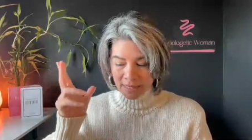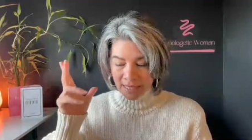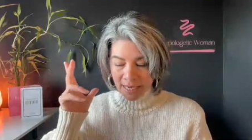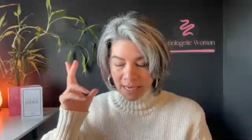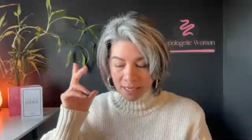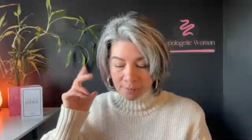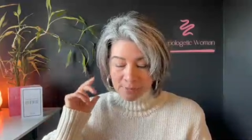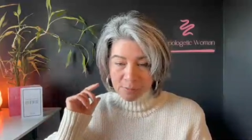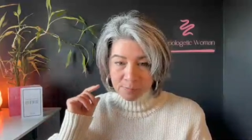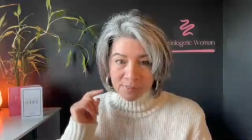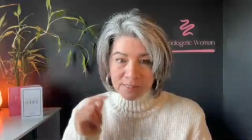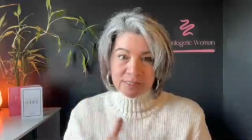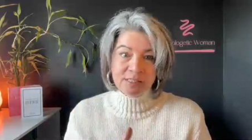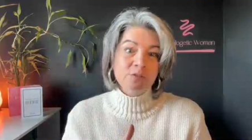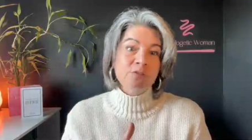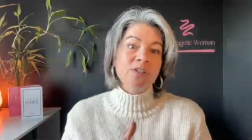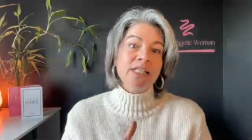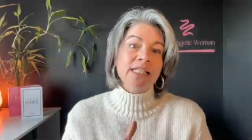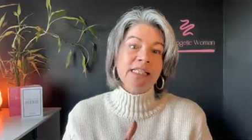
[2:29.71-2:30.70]
I'm
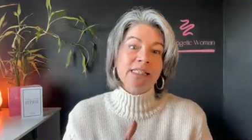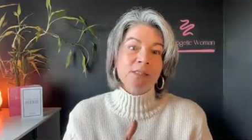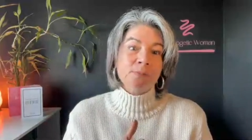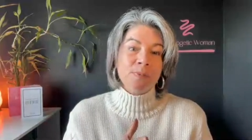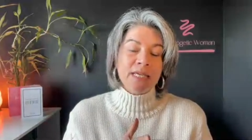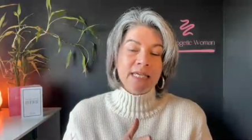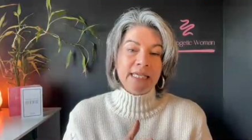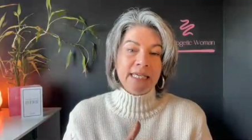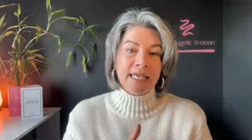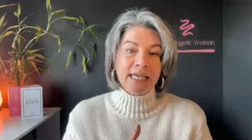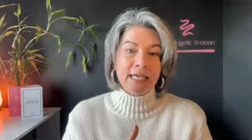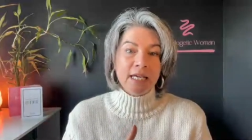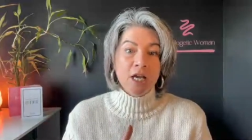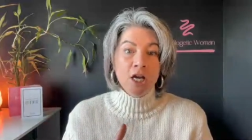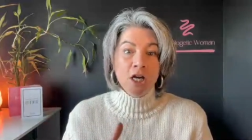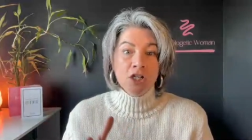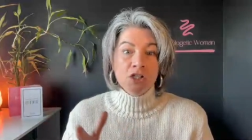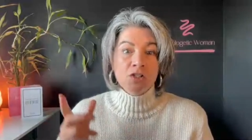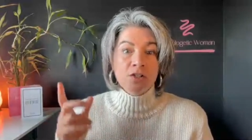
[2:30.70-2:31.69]
specifically speaking
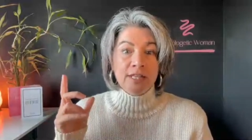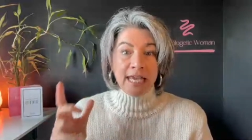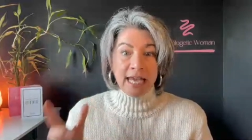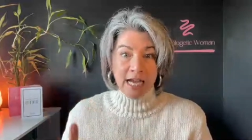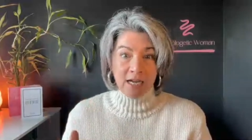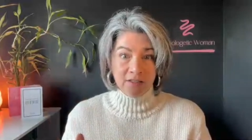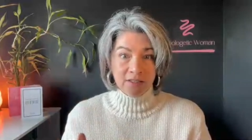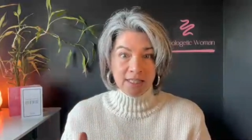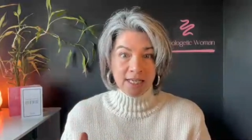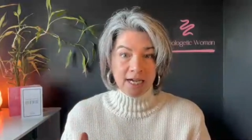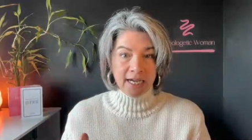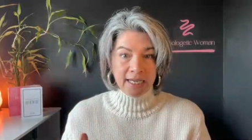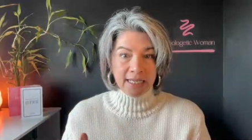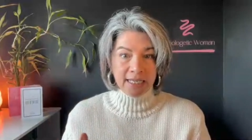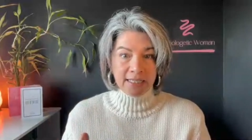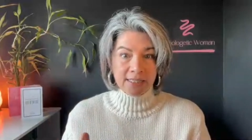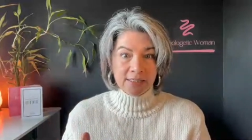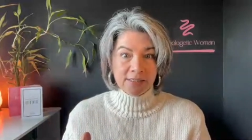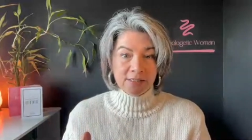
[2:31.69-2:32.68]
to the
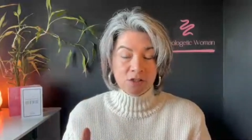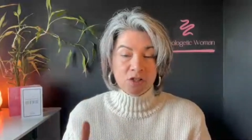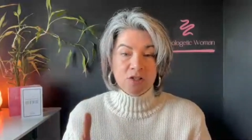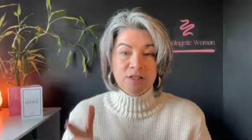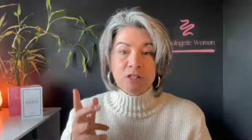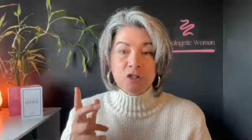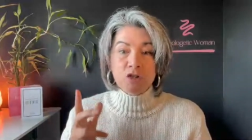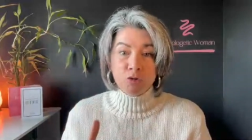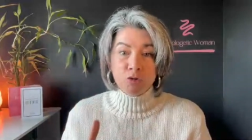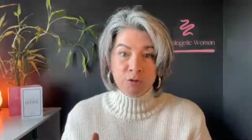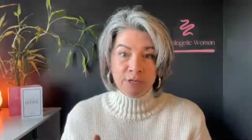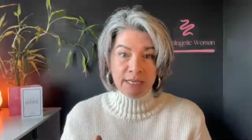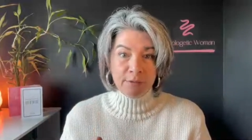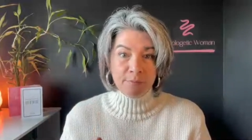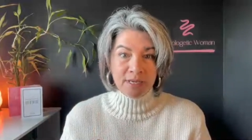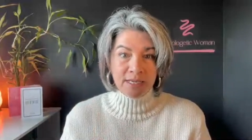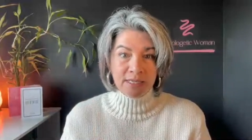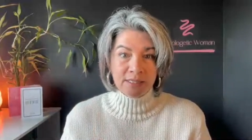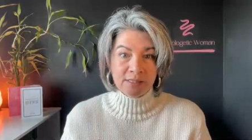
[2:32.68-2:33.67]
outliers, to the
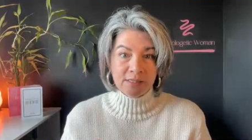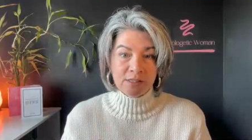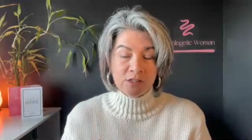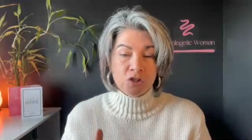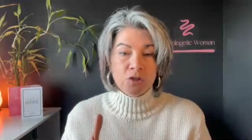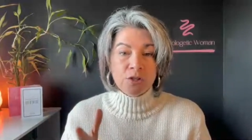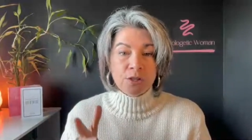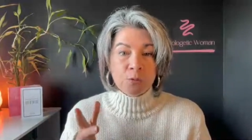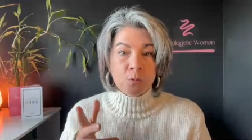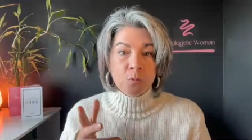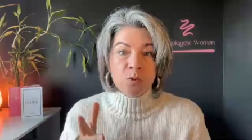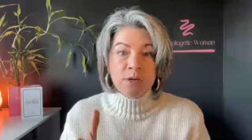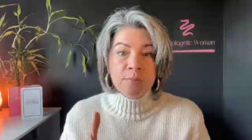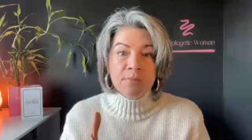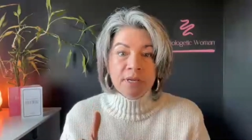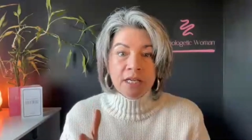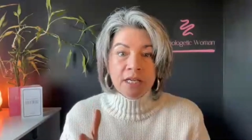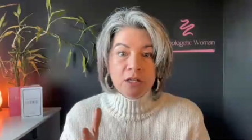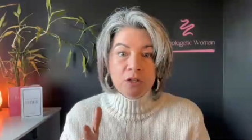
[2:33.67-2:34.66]
dreamers, to the
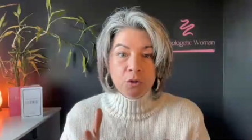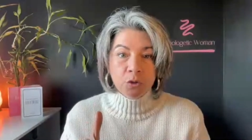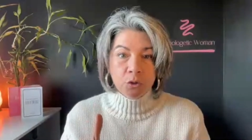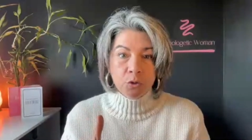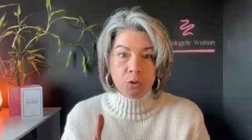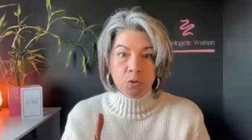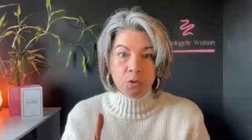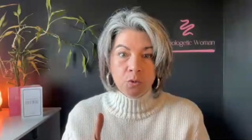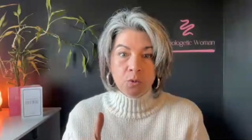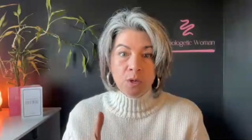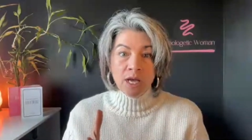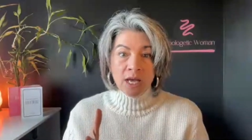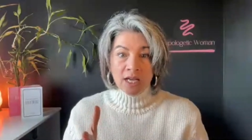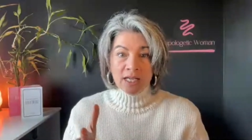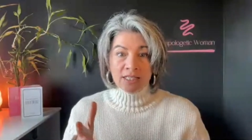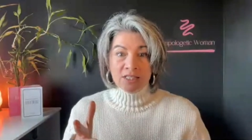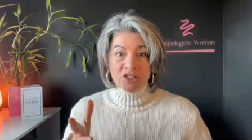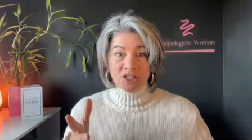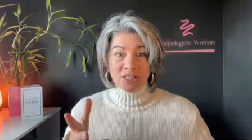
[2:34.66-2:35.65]
women who
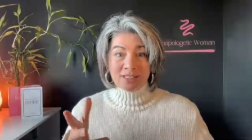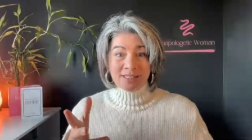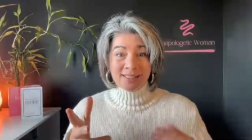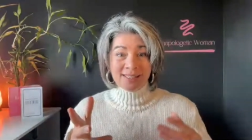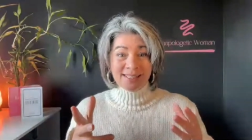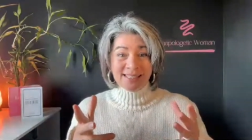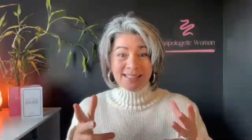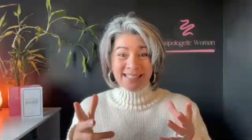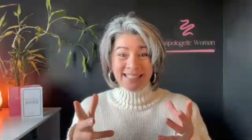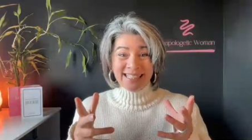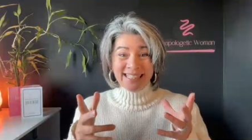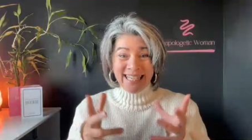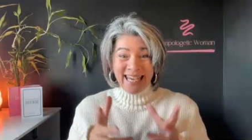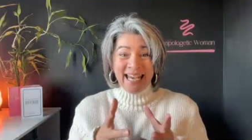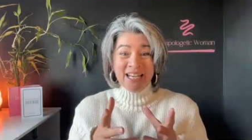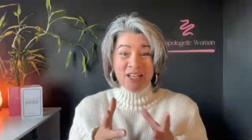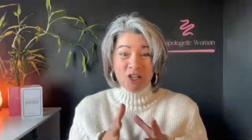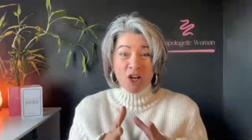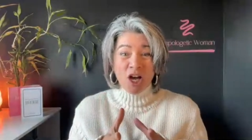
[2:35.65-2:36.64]
just
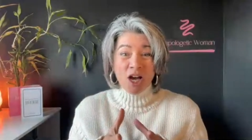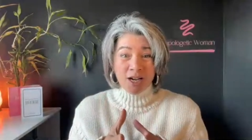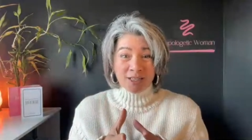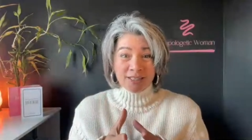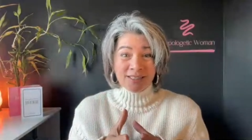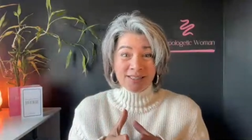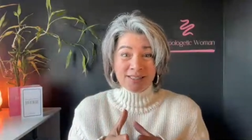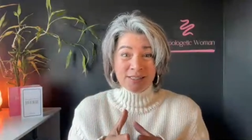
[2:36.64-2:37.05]
cannot